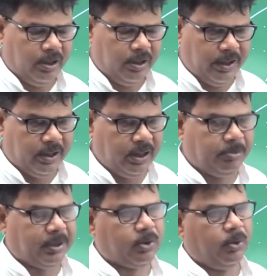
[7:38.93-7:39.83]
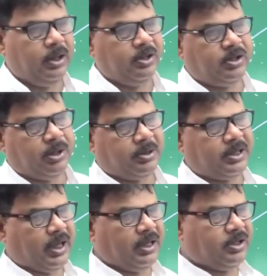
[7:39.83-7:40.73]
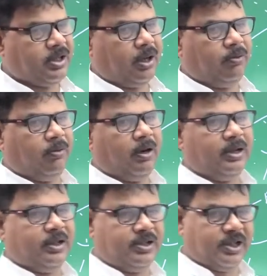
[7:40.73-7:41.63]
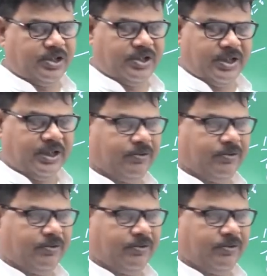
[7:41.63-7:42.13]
any particularly substance converts its state